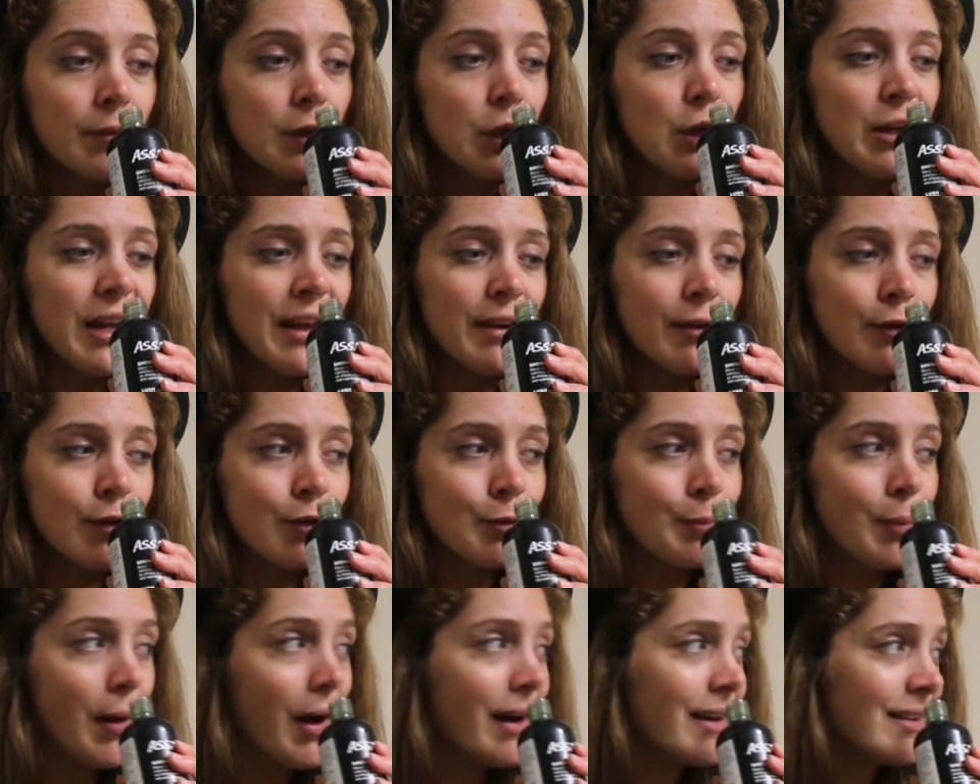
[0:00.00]
You get the
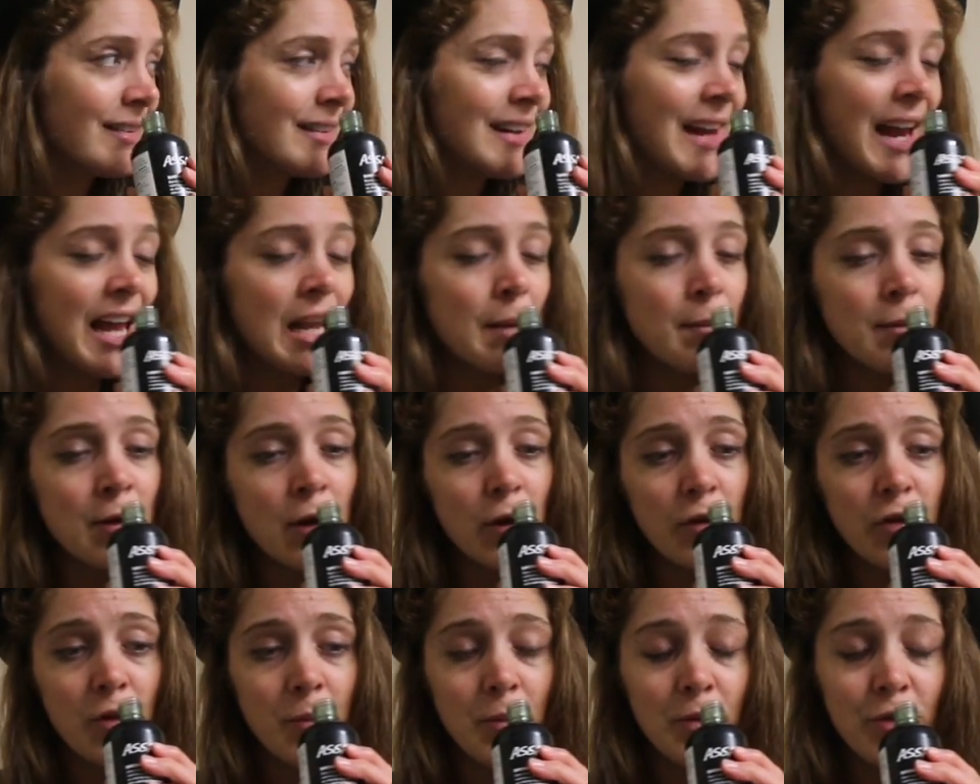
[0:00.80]
spicy
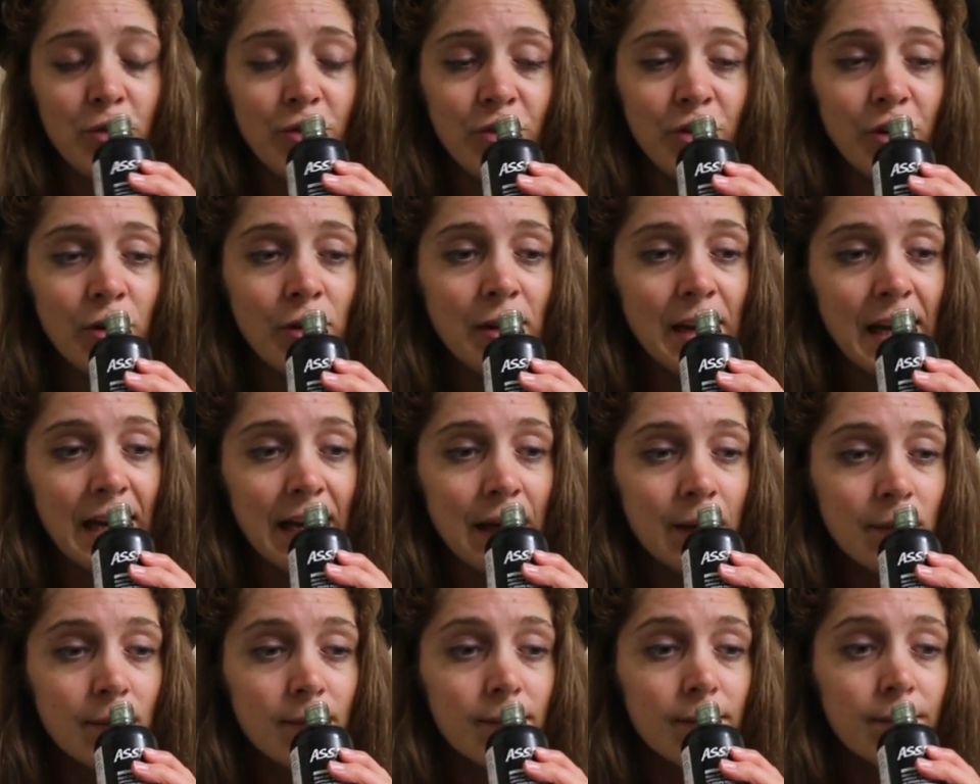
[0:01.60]
element of the
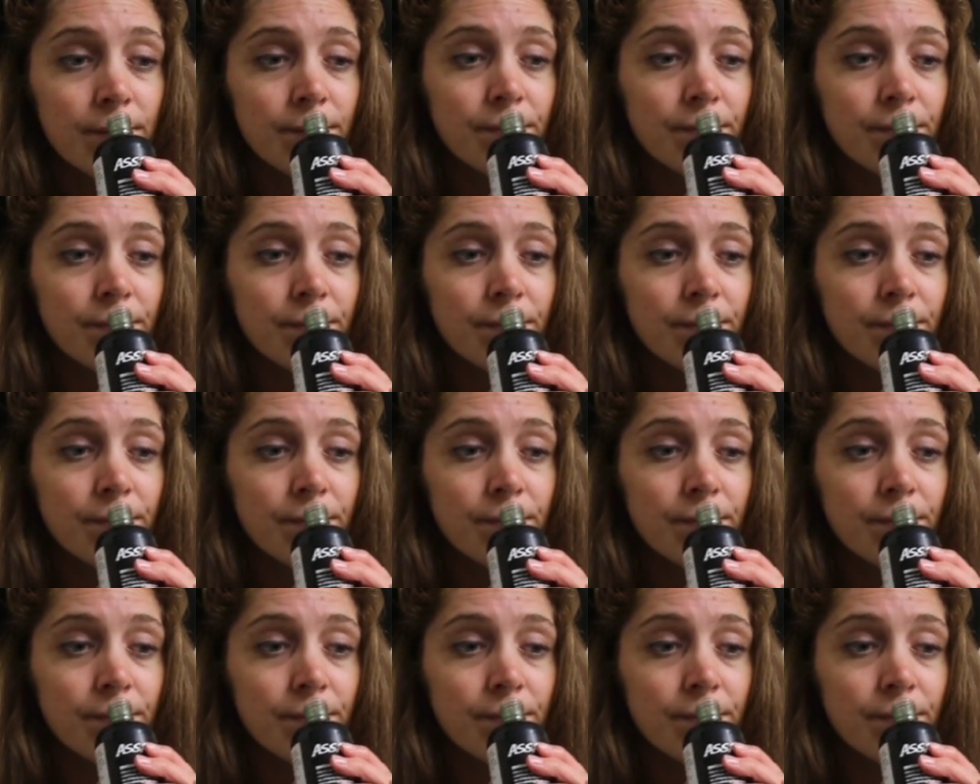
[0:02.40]
patchouli,